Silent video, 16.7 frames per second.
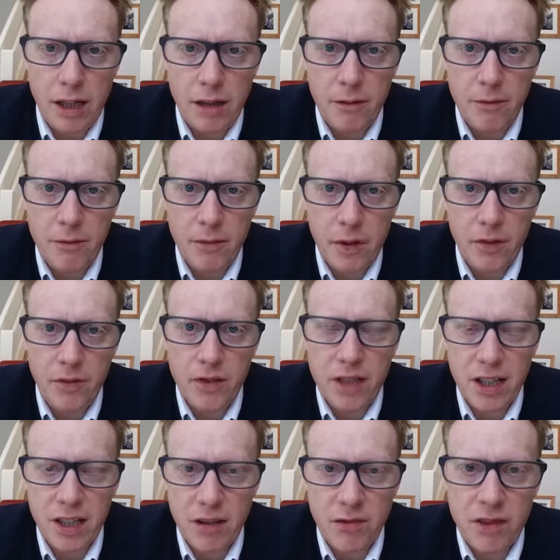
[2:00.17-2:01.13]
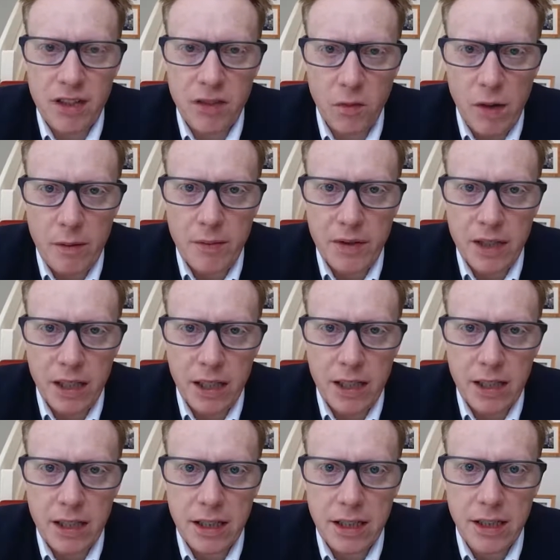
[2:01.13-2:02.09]
Obviously there is a
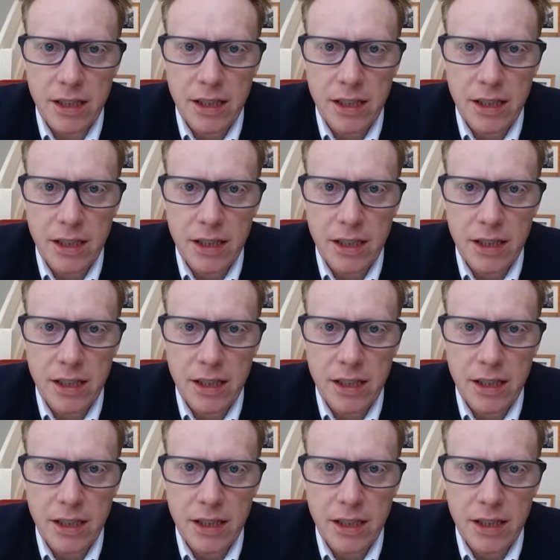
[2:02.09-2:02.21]
website